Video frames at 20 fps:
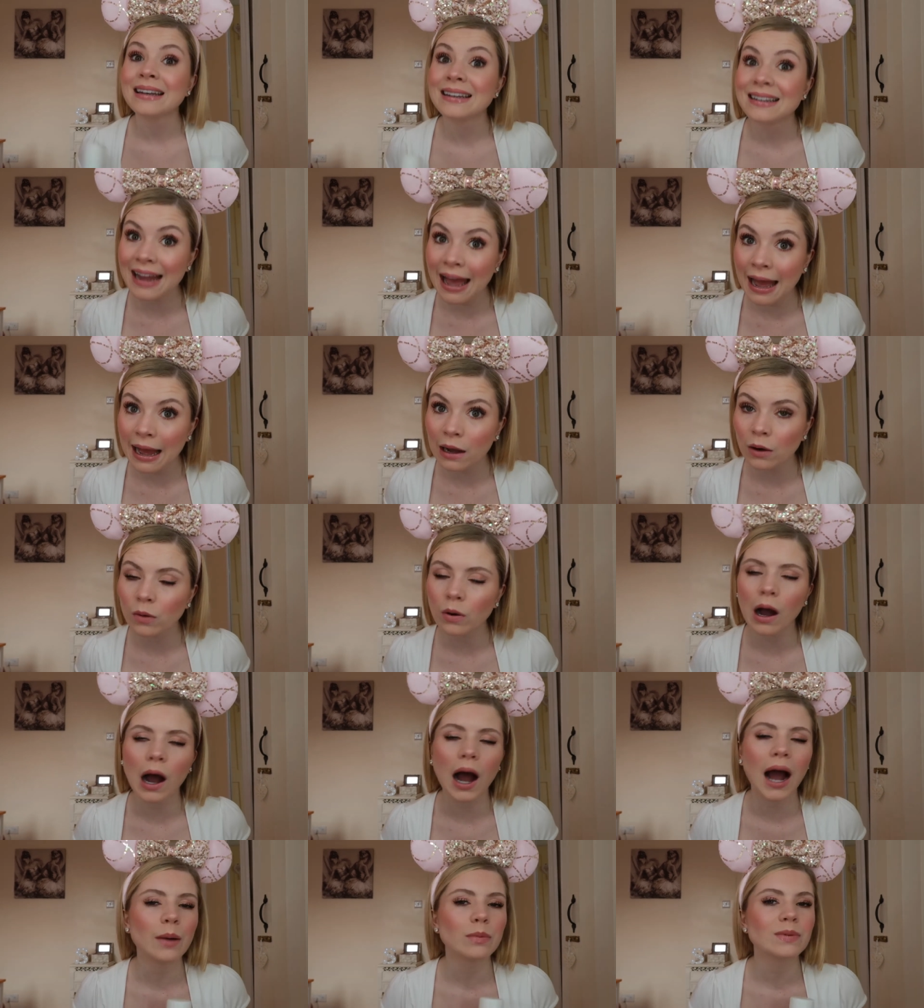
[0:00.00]

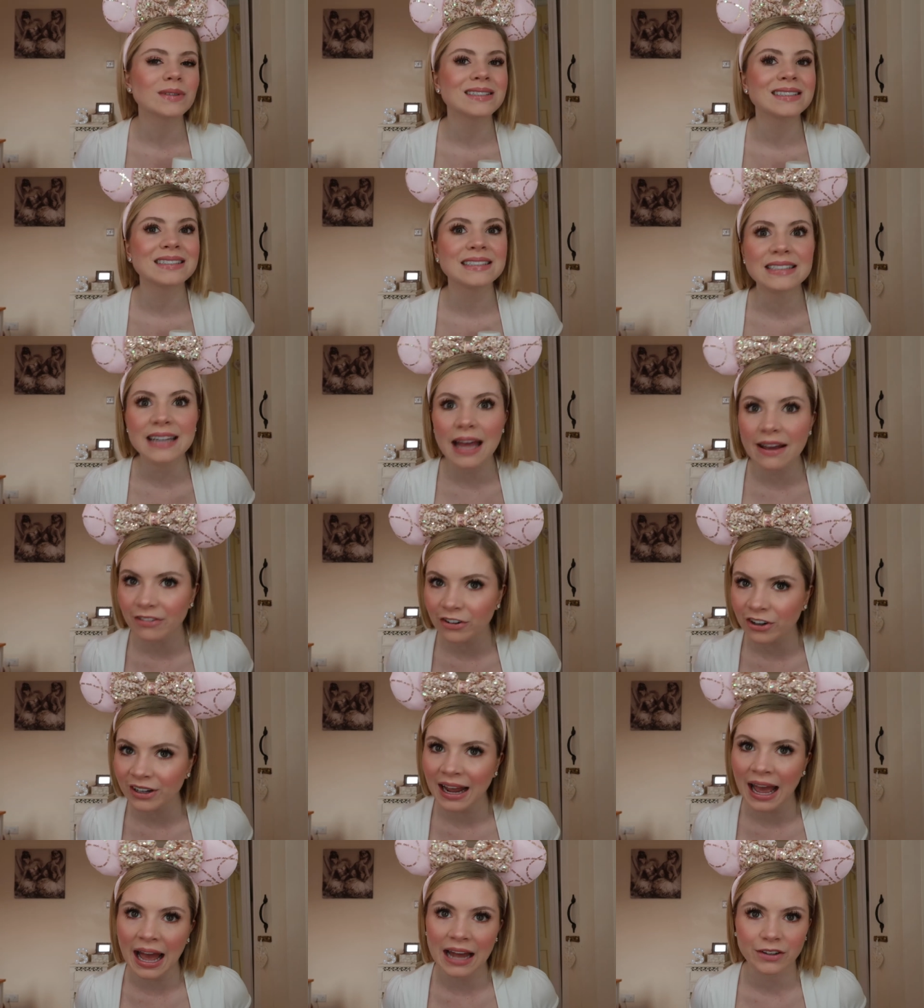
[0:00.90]
Now, I was never
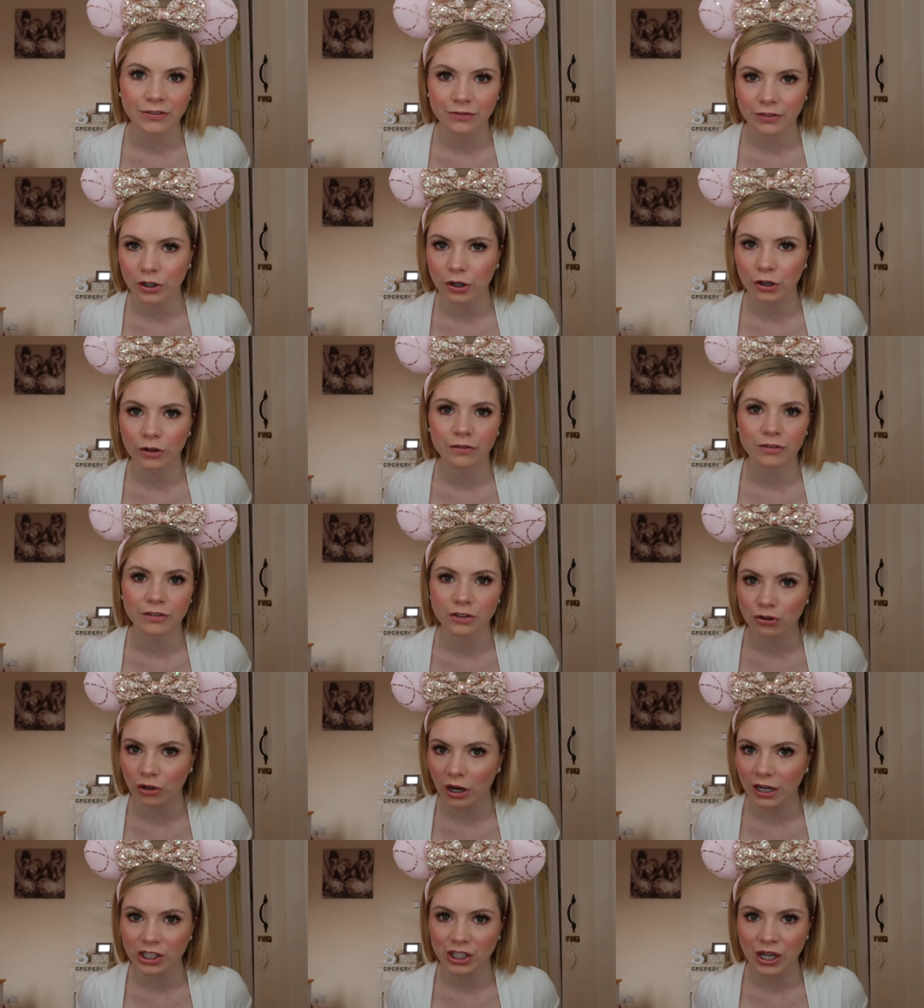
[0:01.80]
an advocate for
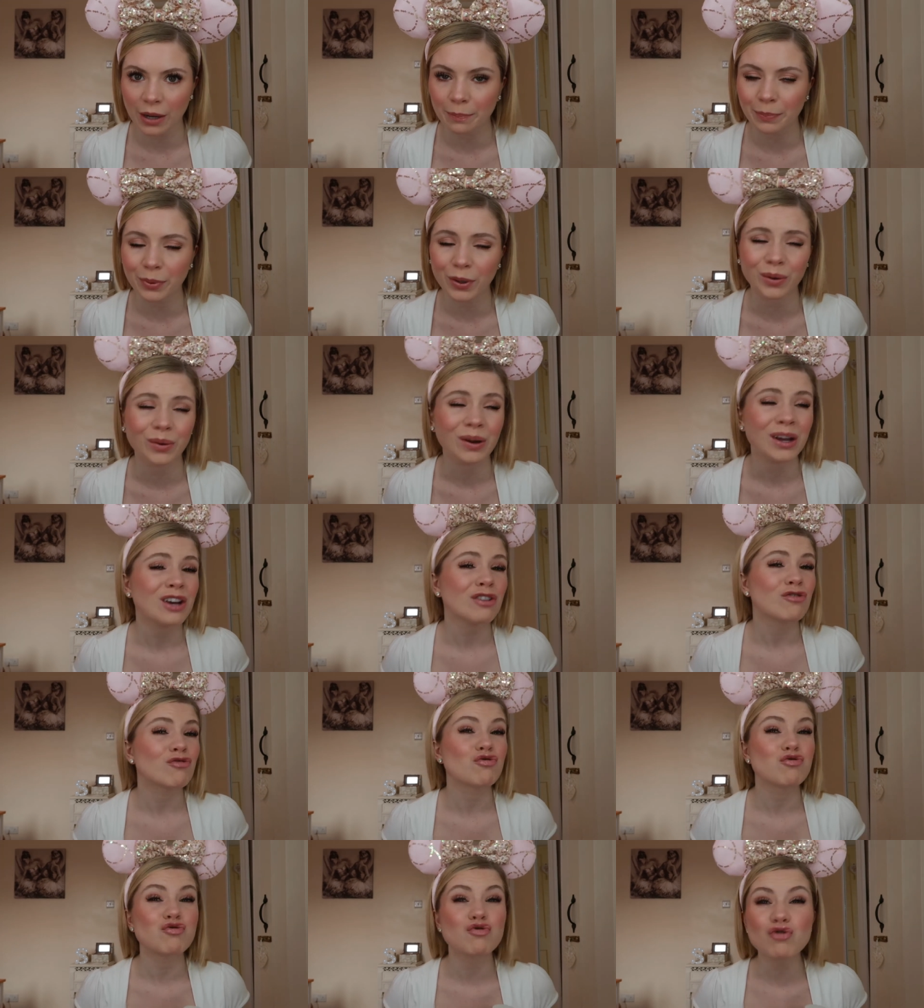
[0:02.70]
dry shampoo,
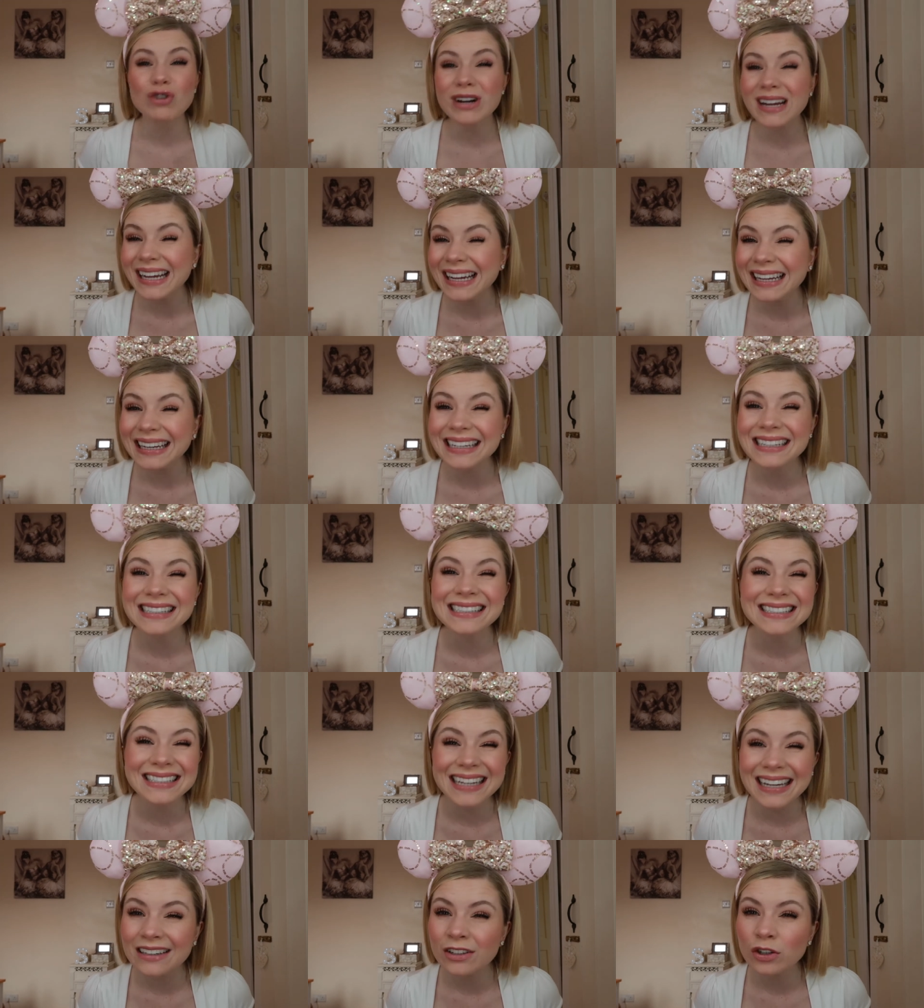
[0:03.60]
really
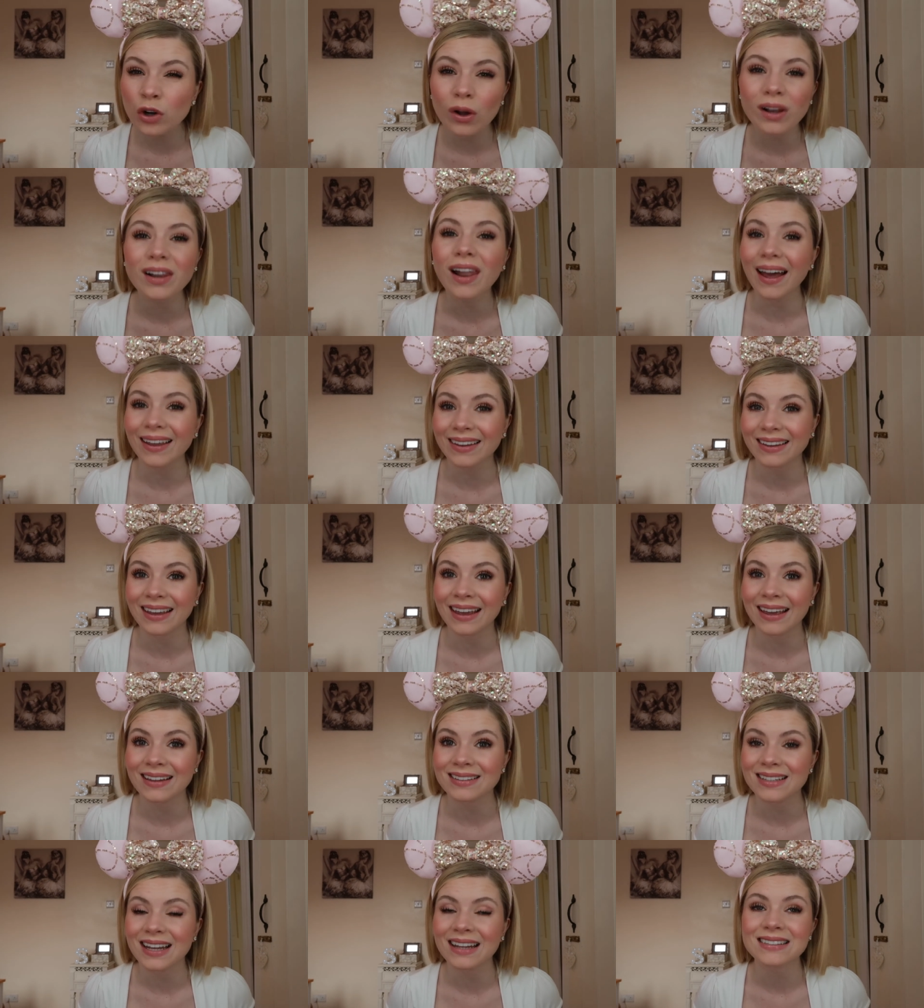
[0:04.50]
did not like
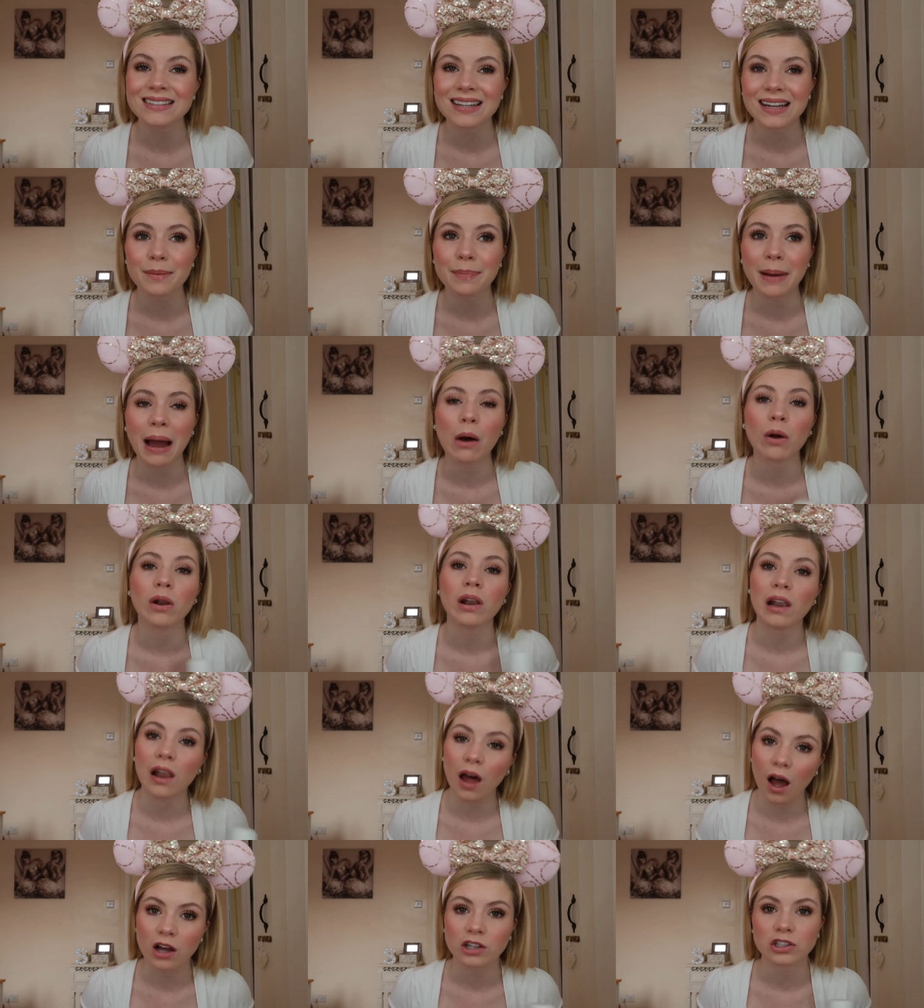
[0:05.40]
it until about
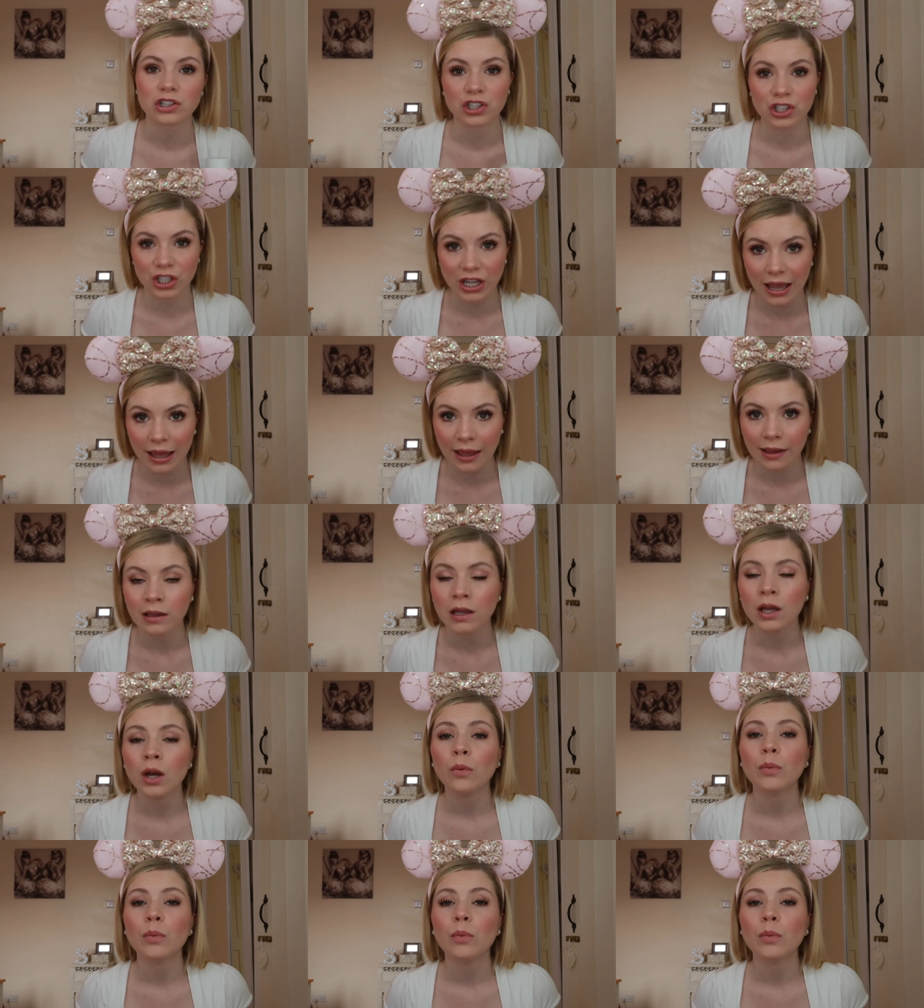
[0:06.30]
last year,